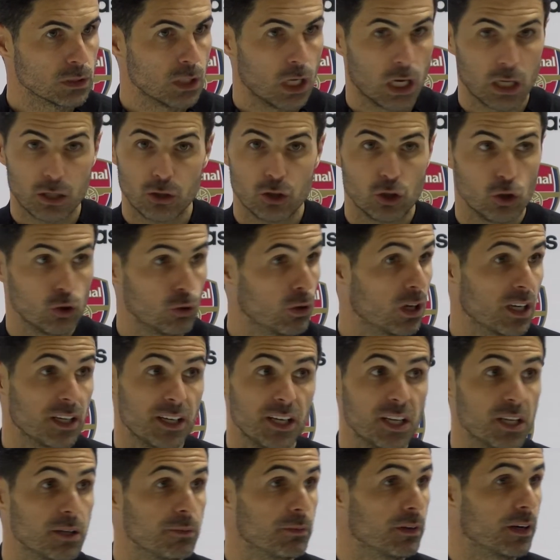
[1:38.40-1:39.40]
brought? I know,
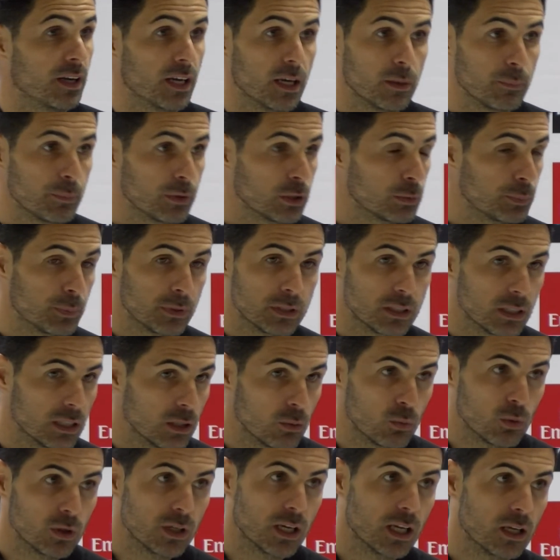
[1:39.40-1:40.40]
I'm never happy,
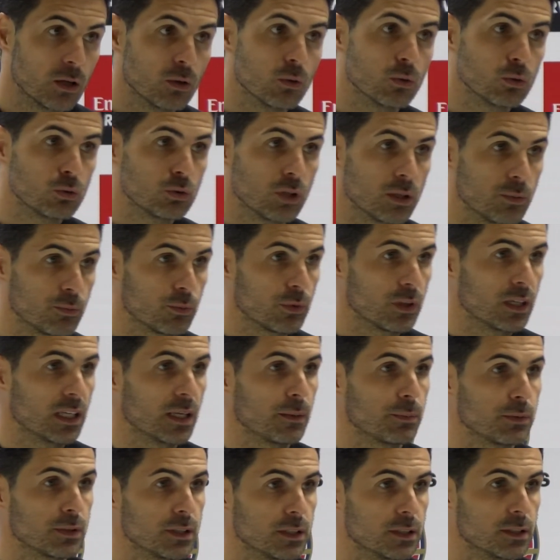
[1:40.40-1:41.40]
especially when I lose. I'm really
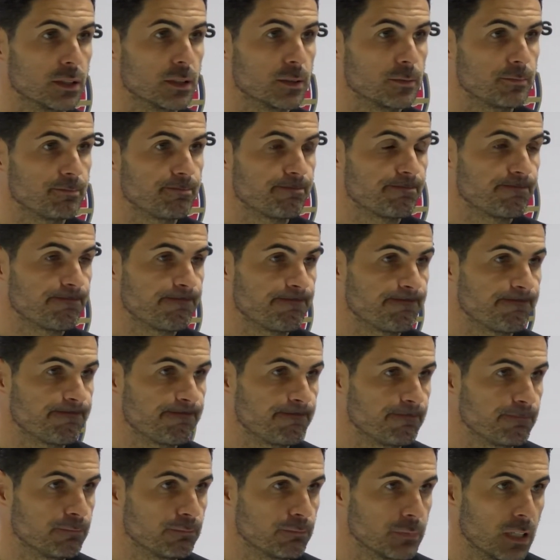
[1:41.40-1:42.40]
upset.
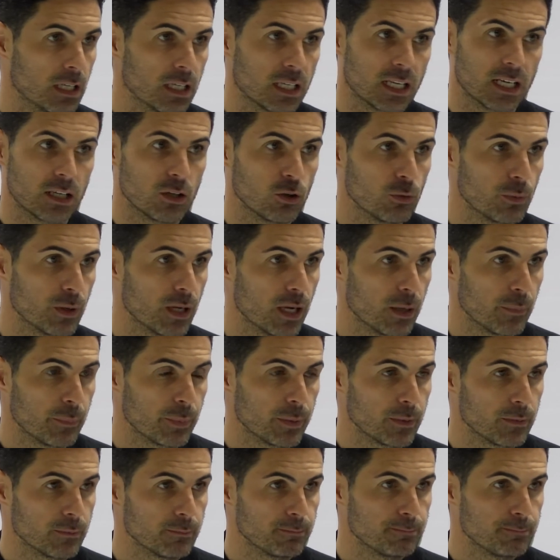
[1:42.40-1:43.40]
I cannot be happy.